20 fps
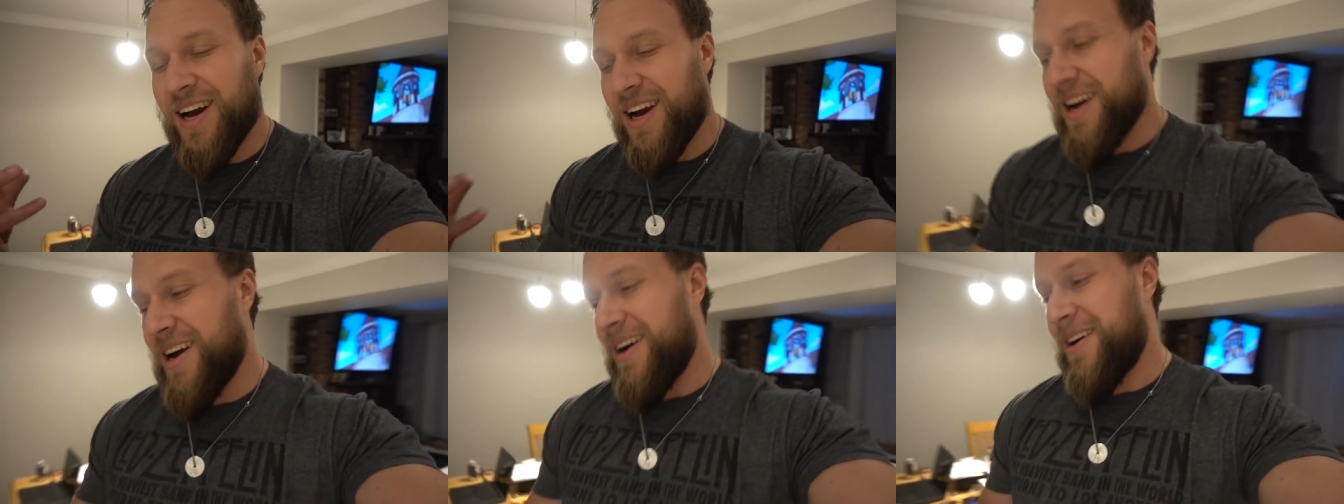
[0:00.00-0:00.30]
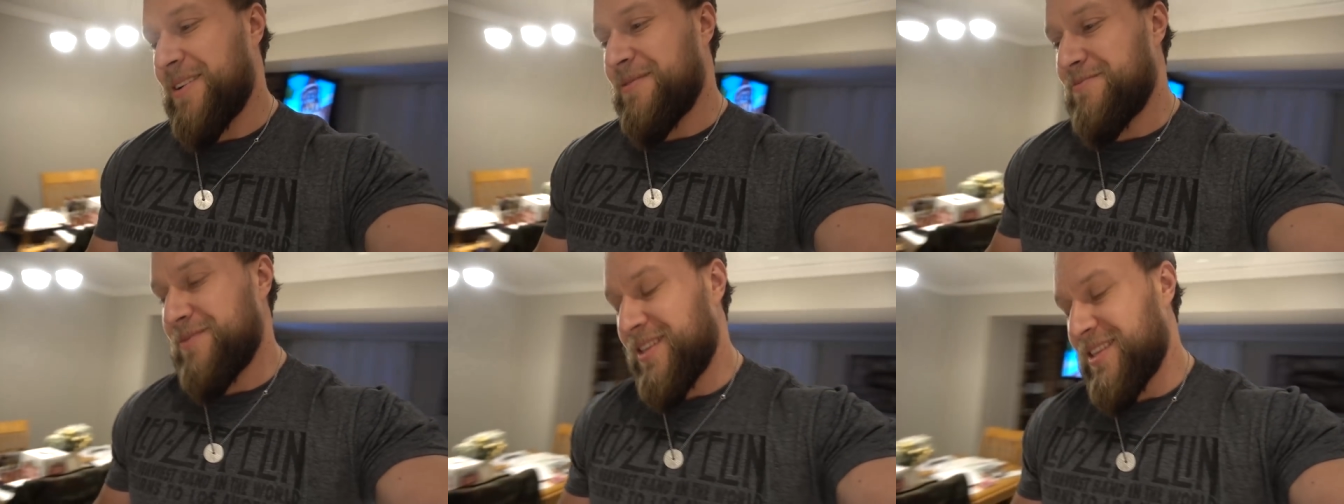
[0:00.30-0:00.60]

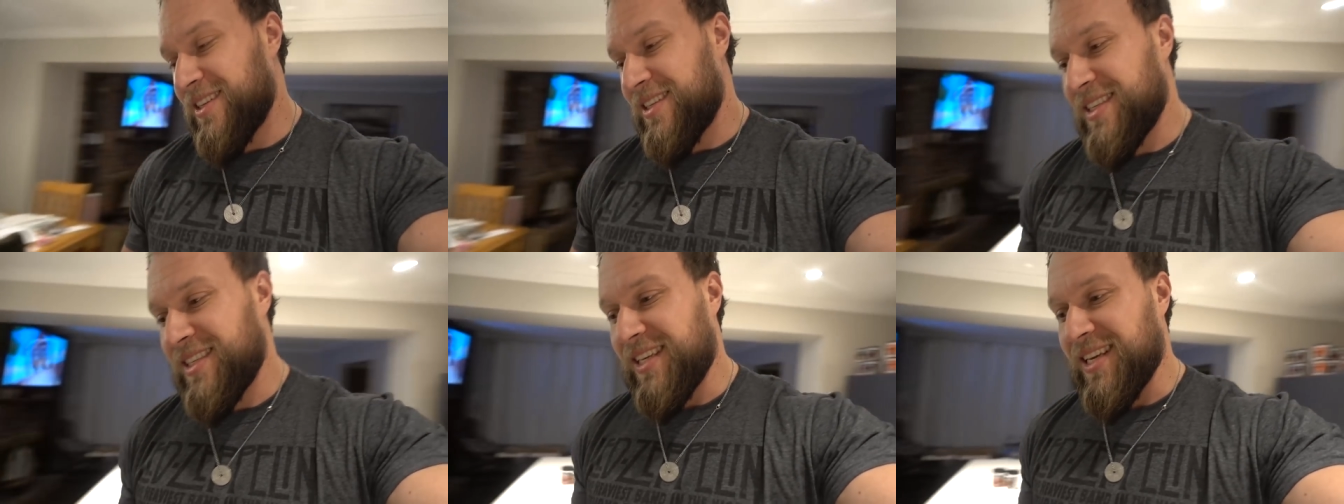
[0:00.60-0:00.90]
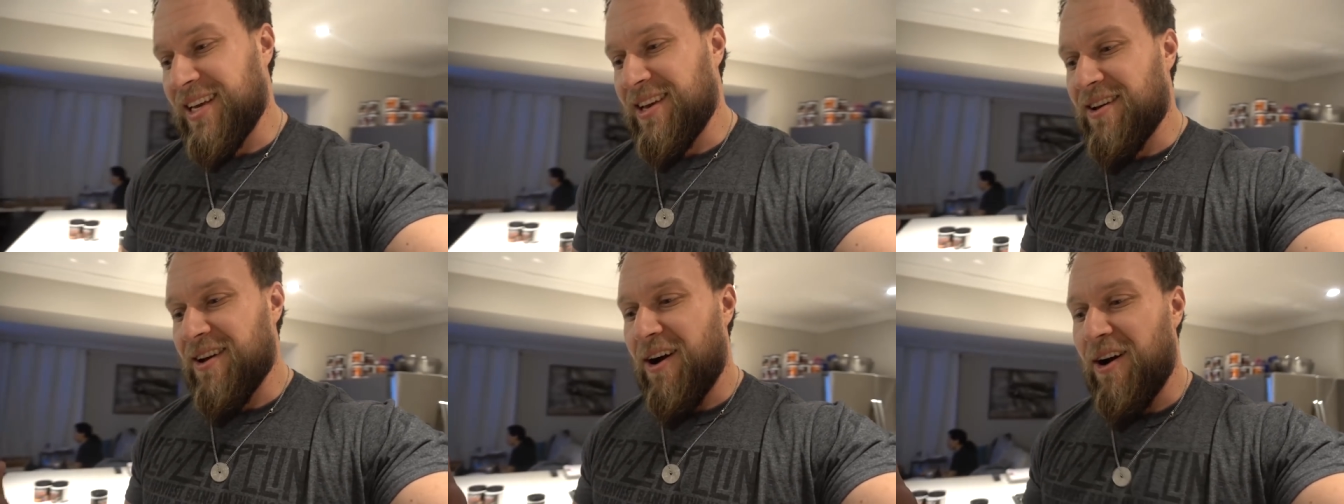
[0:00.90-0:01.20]
um, to
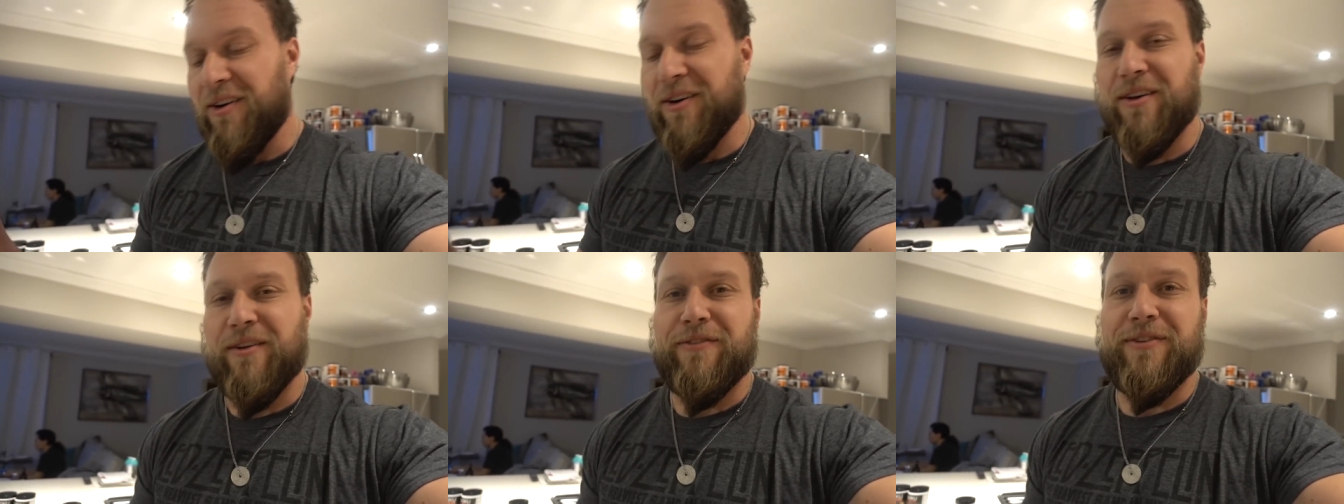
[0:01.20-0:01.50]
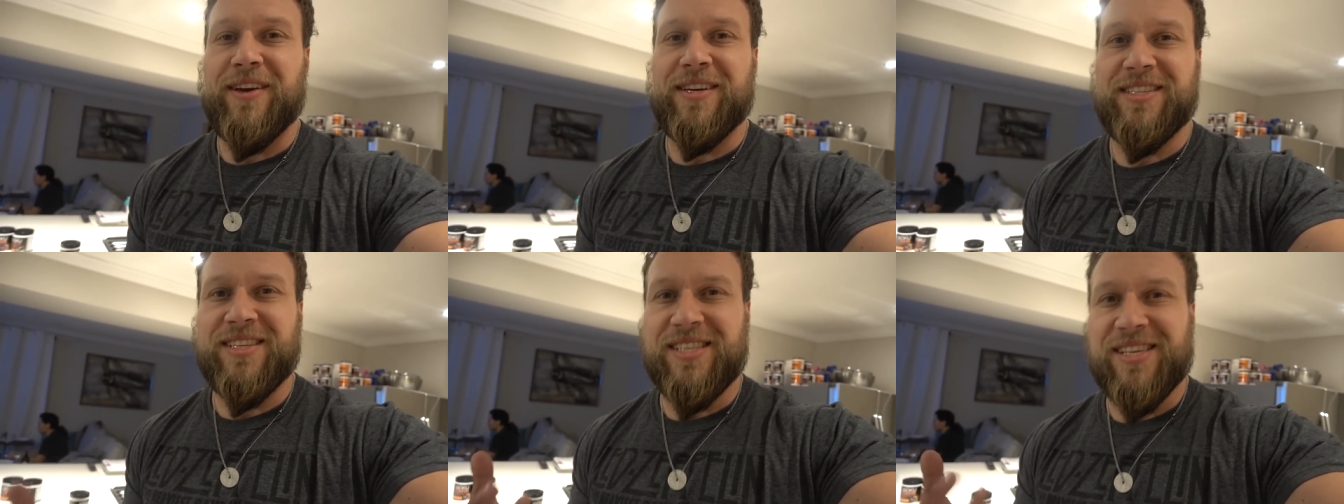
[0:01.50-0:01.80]
see all your
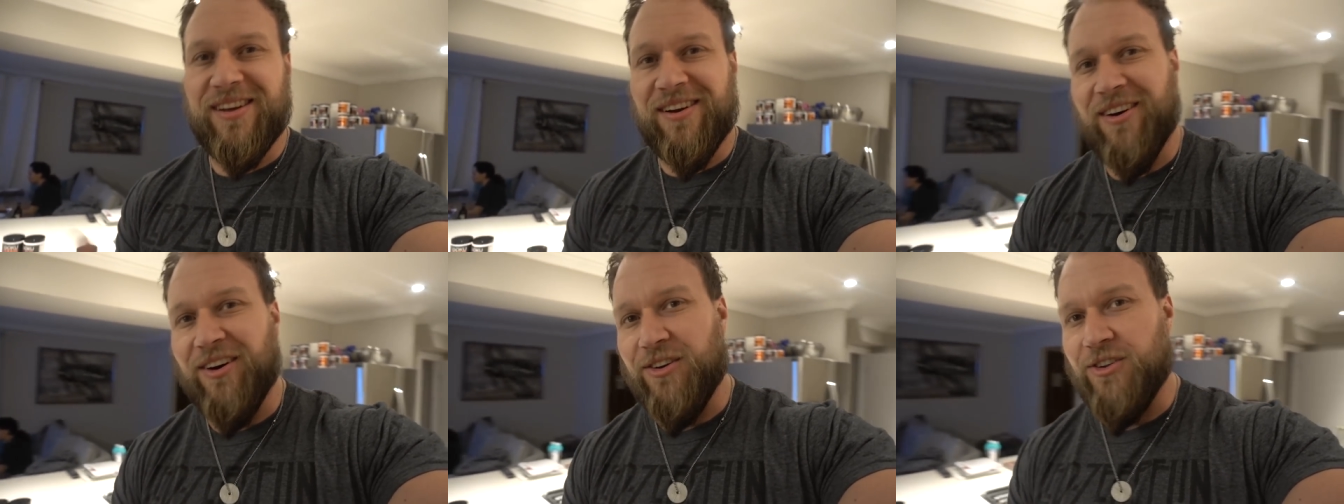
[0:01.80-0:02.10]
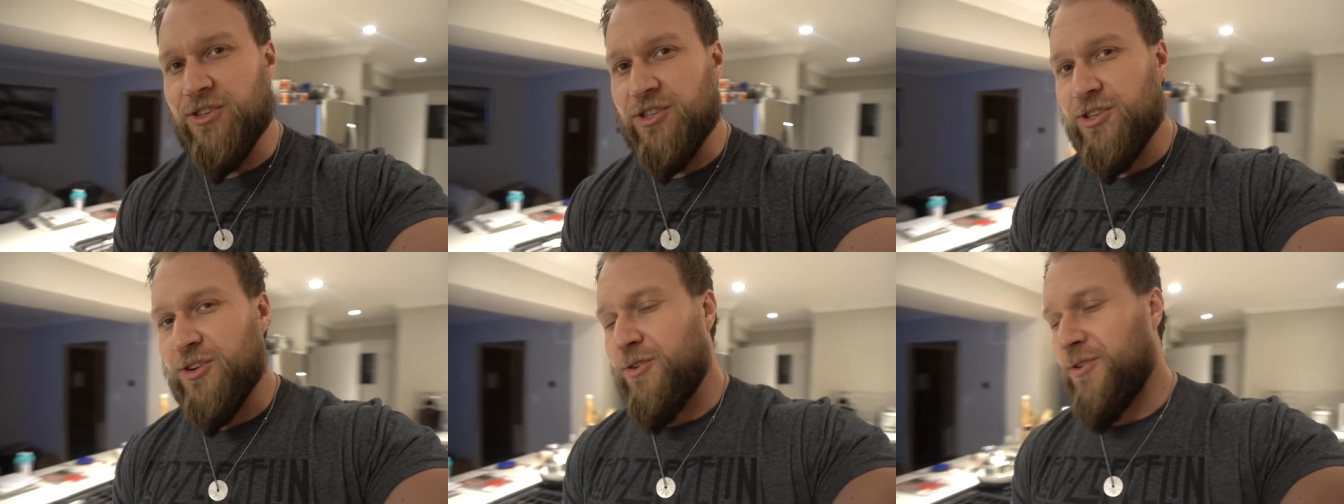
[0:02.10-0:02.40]
faces, hear all
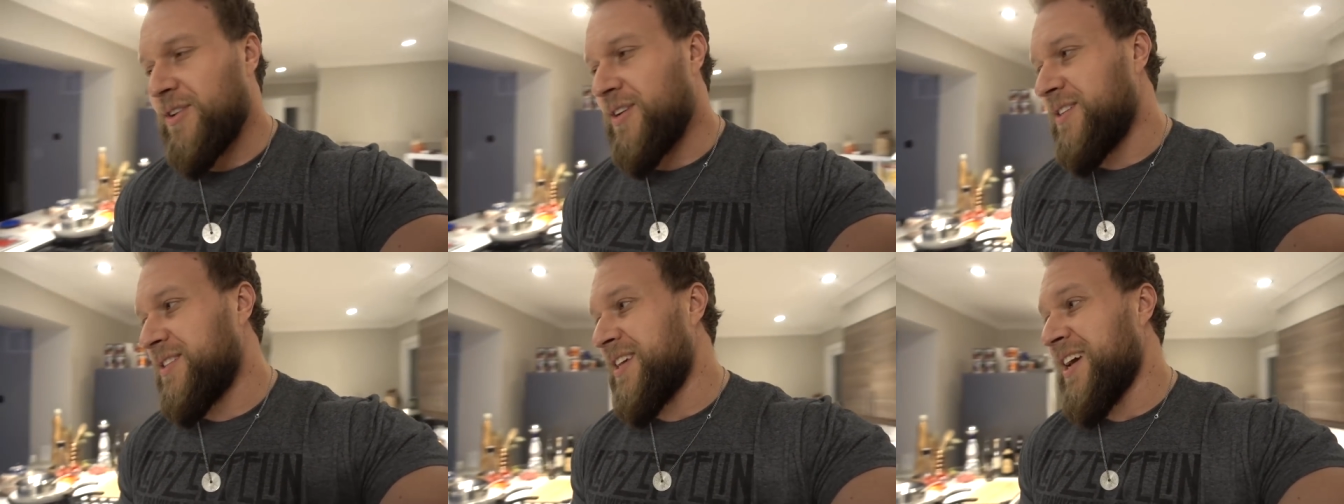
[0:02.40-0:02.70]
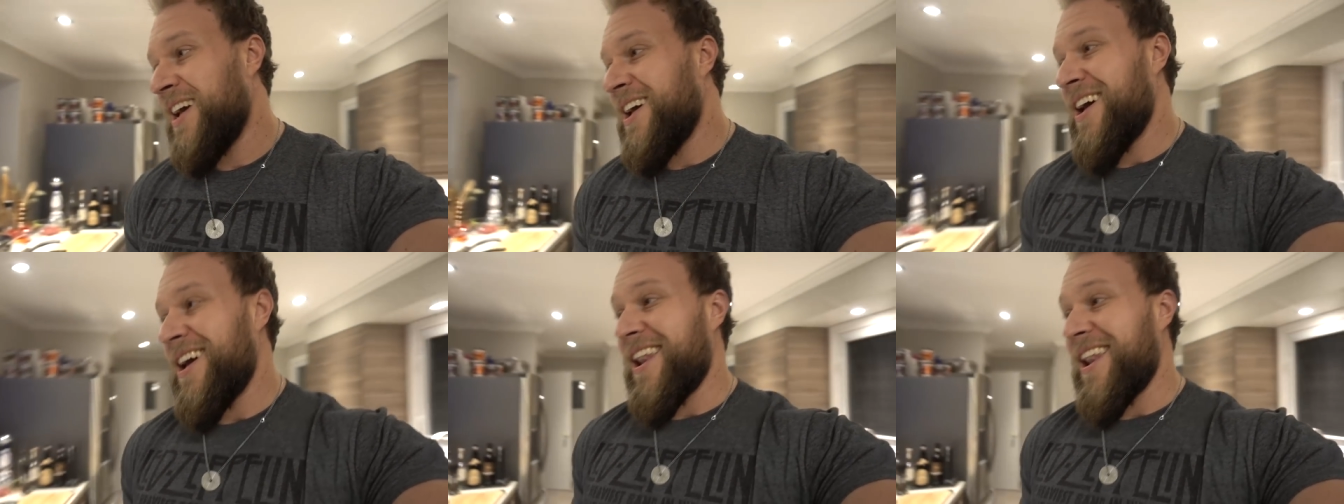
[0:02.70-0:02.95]
your stories,